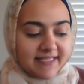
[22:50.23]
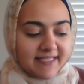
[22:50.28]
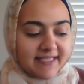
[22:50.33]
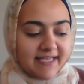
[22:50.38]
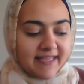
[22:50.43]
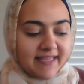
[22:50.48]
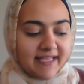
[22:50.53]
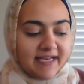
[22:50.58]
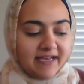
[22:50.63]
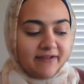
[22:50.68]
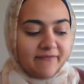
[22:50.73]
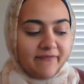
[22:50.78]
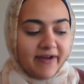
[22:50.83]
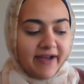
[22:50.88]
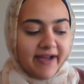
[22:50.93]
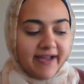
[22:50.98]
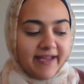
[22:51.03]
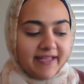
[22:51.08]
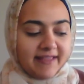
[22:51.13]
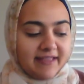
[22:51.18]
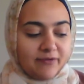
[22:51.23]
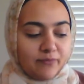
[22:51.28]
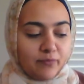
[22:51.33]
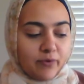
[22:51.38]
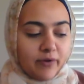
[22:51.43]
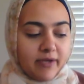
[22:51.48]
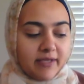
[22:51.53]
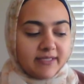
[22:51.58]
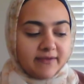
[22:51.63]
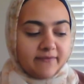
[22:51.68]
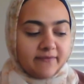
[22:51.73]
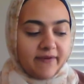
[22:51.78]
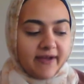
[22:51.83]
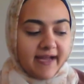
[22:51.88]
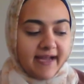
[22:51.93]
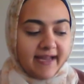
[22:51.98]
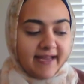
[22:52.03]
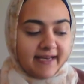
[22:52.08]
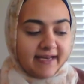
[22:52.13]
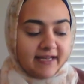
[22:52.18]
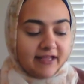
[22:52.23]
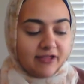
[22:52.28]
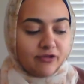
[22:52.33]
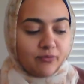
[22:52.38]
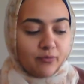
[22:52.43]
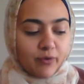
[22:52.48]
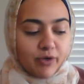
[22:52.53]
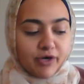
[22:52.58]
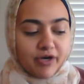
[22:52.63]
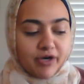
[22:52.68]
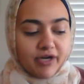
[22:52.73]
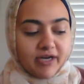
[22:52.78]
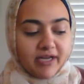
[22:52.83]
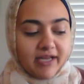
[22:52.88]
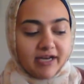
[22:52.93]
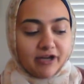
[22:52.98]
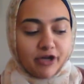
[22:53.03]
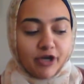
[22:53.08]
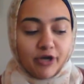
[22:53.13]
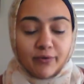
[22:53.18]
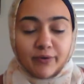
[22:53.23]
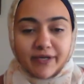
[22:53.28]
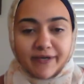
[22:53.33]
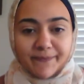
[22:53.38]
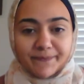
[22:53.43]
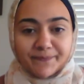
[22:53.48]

and then divide the word and code it.